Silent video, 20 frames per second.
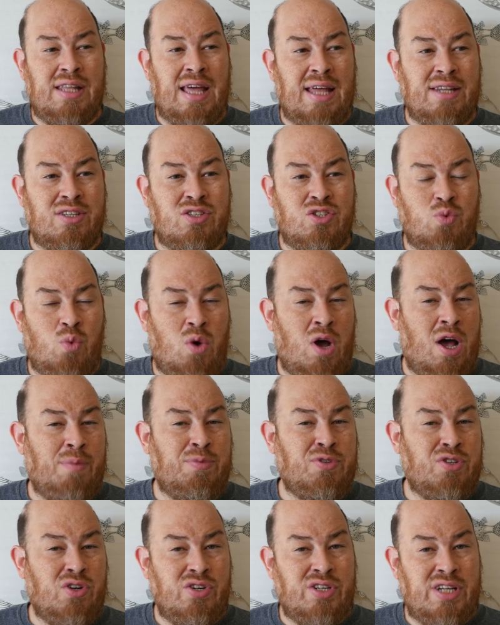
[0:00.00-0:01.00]
that
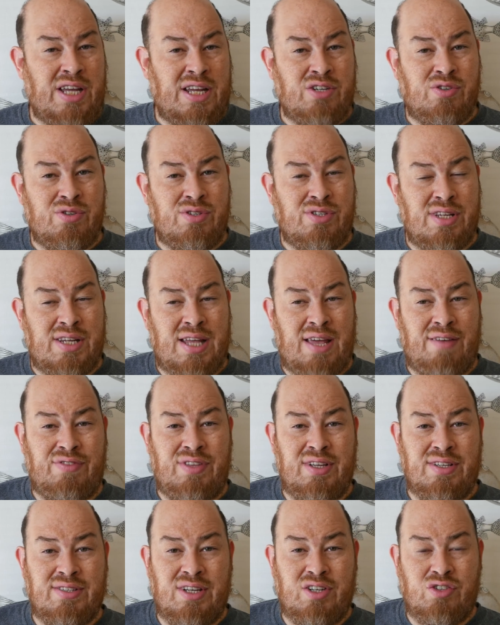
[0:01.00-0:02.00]
swamps are dangerous and
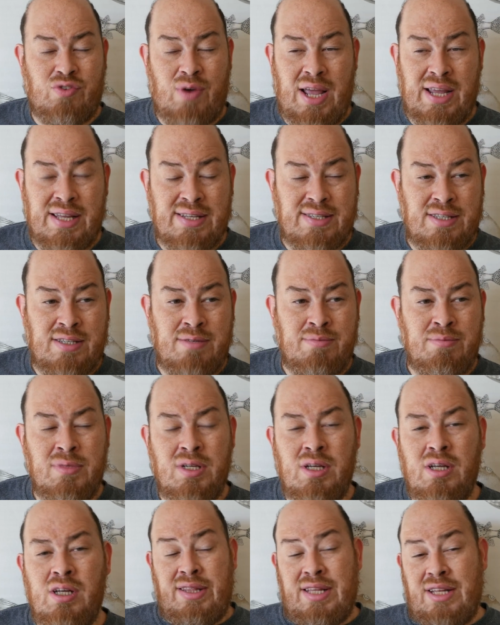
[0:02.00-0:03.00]
have things like dragons in
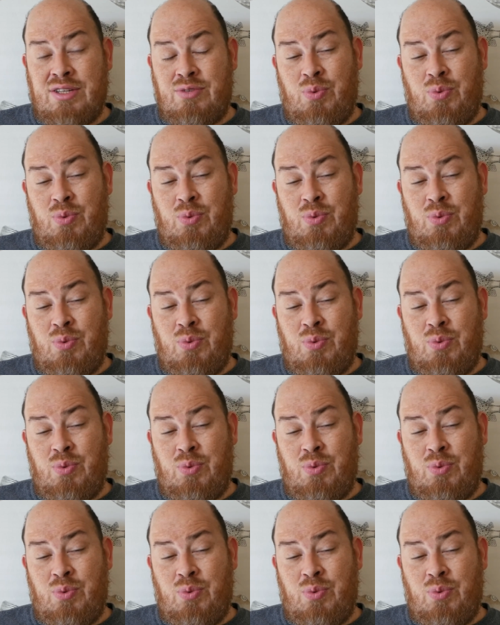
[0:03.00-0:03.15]
them, right?